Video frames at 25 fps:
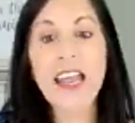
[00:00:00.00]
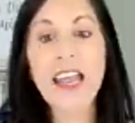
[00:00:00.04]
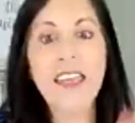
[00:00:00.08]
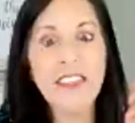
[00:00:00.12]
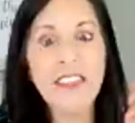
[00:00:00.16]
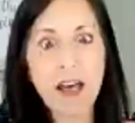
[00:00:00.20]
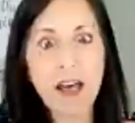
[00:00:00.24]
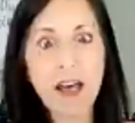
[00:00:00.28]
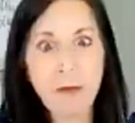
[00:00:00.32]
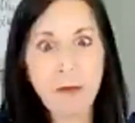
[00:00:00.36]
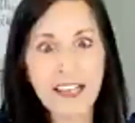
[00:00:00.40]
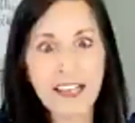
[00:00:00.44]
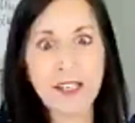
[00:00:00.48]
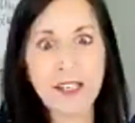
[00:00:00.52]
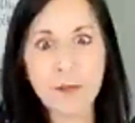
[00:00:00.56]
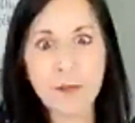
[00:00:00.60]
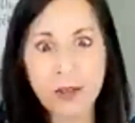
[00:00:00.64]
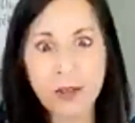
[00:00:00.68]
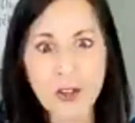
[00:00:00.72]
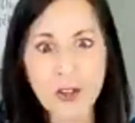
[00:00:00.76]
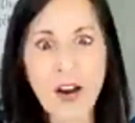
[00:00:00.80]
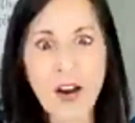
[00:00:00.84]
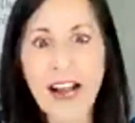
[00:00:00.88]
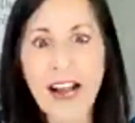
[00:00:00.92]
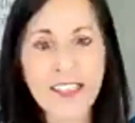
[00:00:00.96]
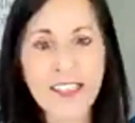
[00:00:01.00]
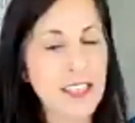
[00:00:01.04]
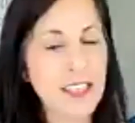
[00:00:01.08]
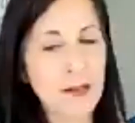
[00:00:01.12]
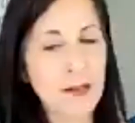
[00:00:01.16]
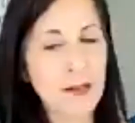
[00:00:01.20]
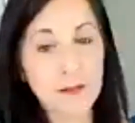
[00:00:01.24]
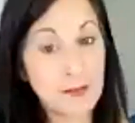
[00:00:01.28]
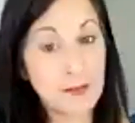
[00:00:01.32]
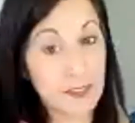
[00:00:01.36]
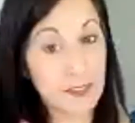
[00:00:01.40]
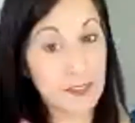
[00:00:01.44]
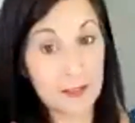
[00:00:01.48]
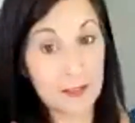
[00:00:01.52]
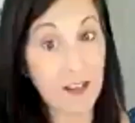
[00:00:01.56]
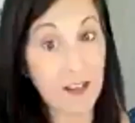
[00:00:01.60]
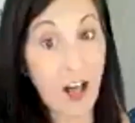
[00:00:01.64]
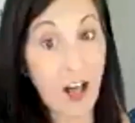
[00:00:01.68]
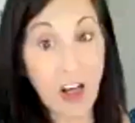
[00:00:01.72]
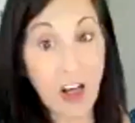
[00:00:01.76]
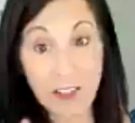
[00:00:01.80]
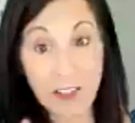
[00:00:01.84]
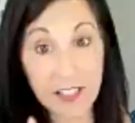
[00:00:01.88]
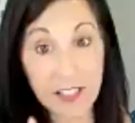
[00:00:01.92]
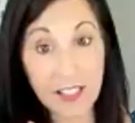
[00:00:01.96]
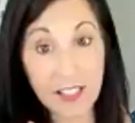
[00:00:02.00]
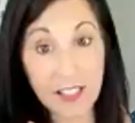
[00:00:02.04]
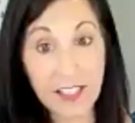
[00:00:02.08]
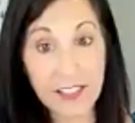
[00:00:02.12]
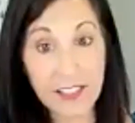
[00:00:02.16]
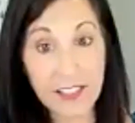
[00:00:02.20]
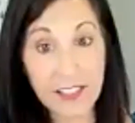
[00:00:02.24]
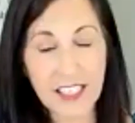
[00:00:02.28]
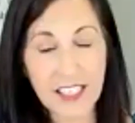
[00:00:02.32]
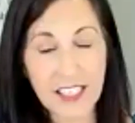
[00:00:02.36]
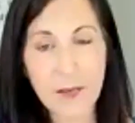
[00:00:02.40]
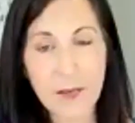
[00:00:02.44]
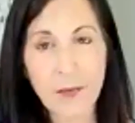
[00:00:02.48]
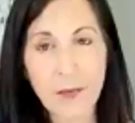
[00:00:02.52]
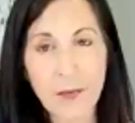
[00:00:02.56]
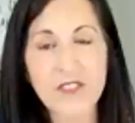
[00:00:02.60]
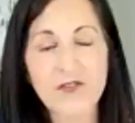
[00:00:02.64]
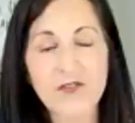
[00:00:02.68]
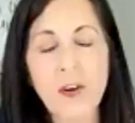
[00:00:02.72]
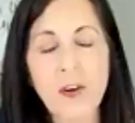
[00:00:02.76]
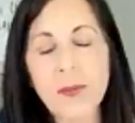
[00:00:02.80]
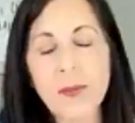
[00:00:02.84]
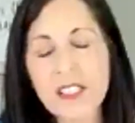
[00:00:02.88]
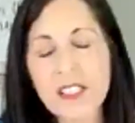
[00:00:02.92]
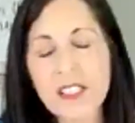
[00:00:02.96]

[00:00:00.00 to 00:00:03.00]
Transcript: and then my computer acted up. All these things to keep us from the